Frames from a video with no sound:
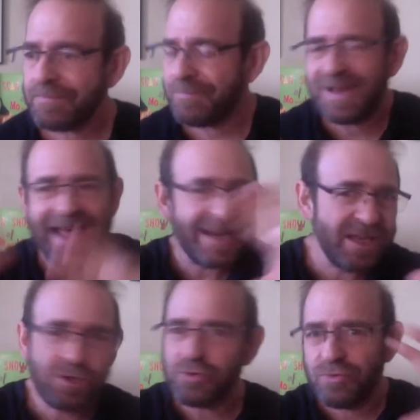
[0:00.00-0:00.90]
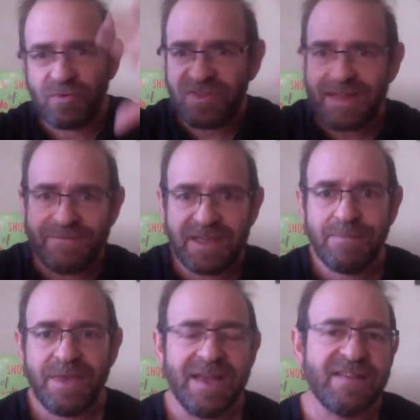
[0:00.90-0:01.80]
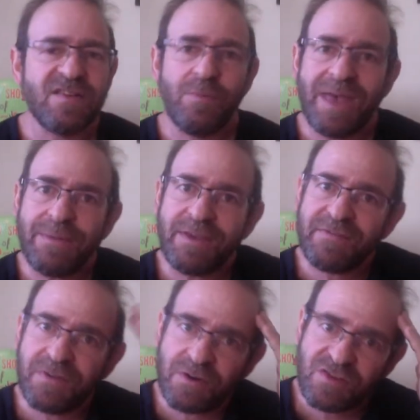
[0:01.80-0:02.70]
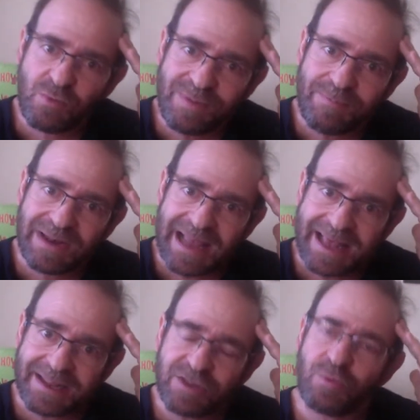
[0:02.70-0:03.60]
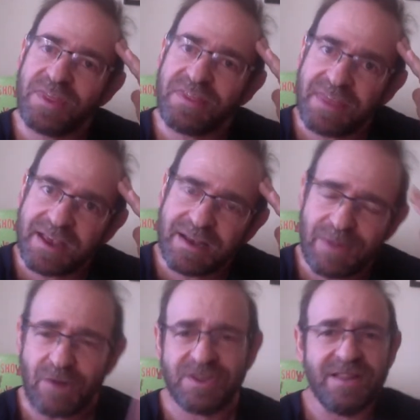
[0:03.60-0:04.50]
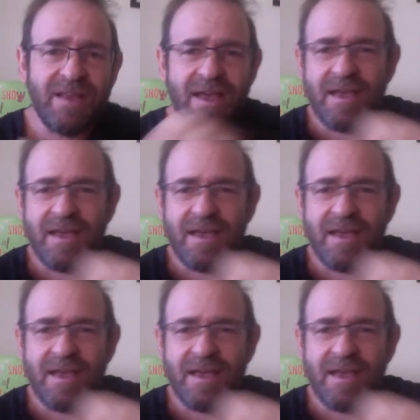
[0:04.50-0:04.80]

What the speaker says: planning to do something big, so maybe first we plan it, we think about it,